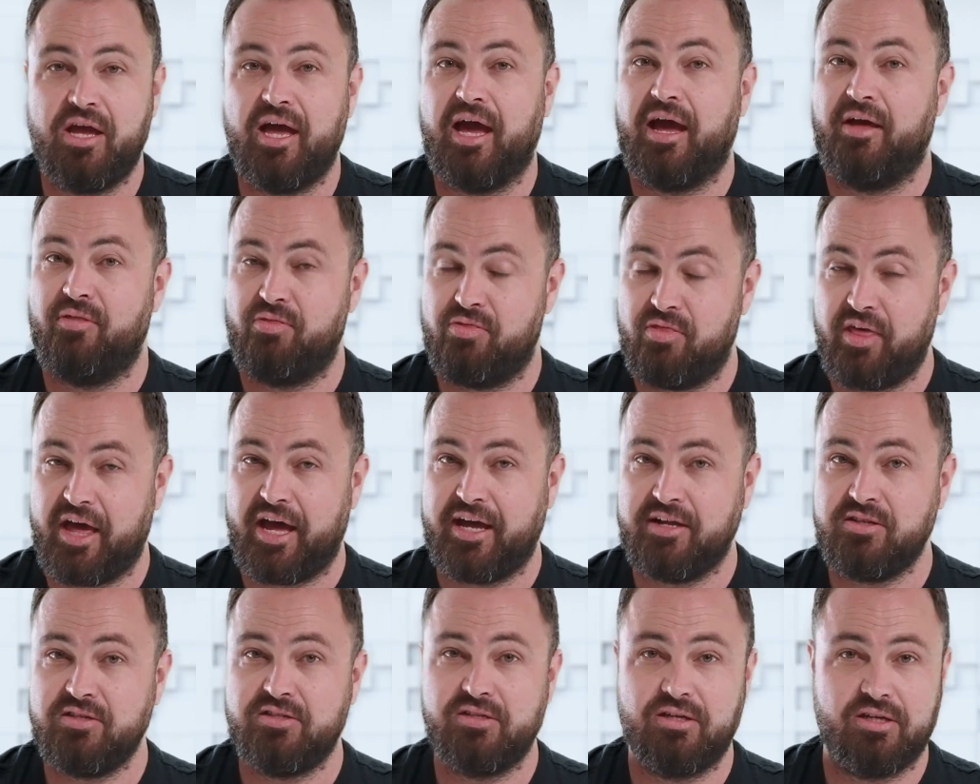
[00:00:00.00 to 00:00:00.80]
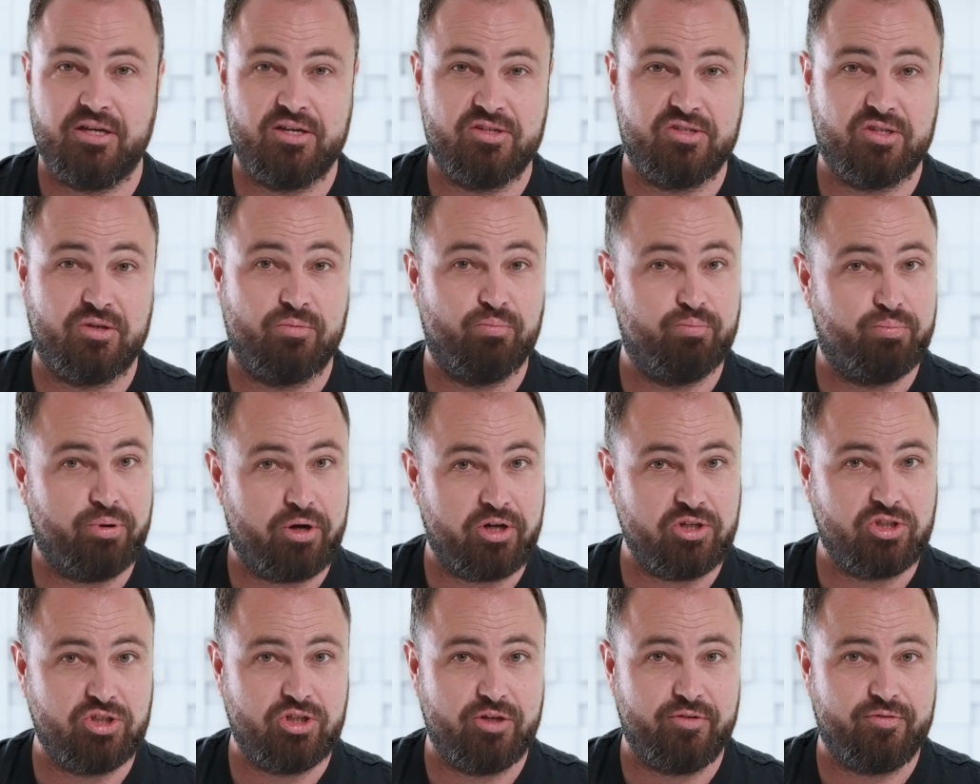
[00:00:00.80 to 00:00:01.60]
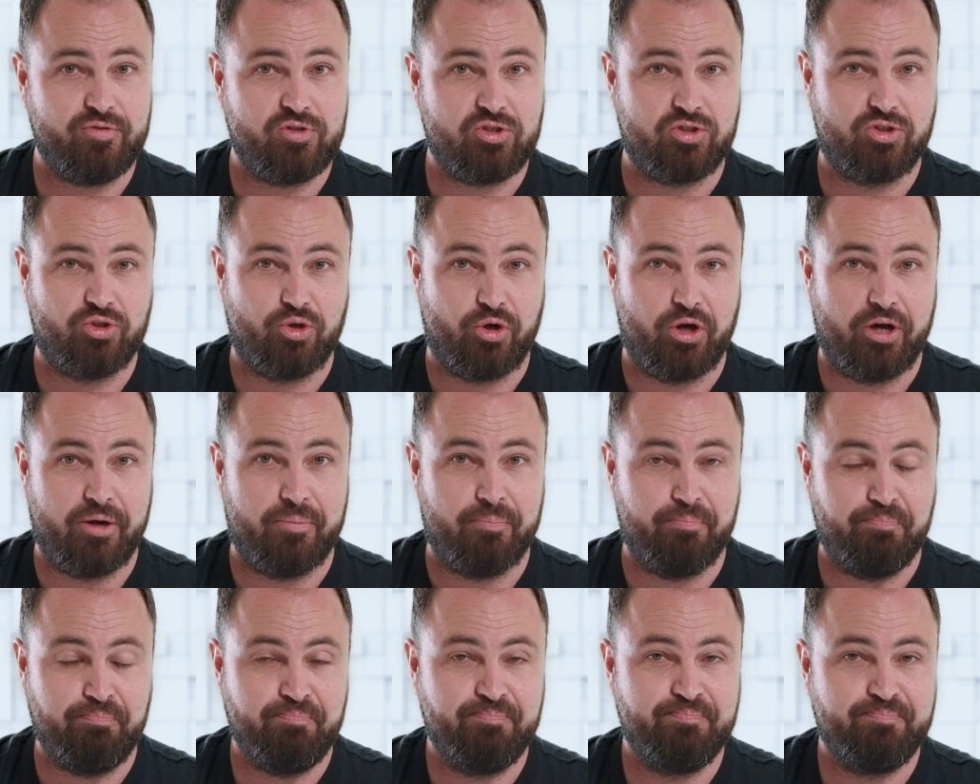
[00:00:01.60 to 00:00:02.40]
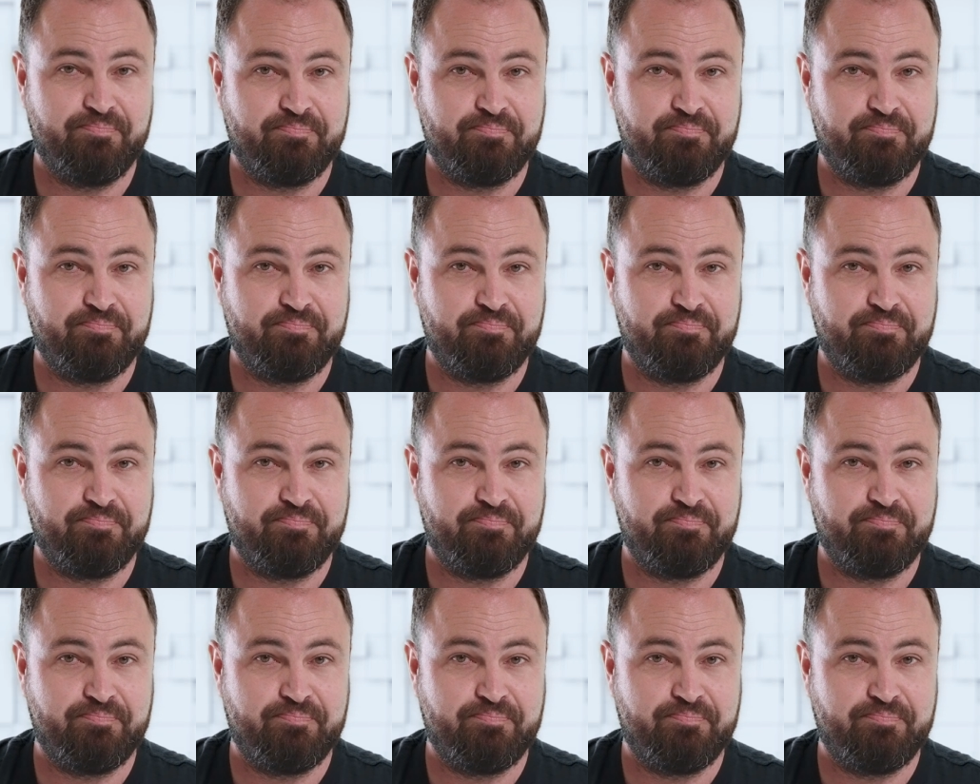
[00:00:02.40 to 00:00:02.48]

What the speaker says: and that is in Potchefstroom,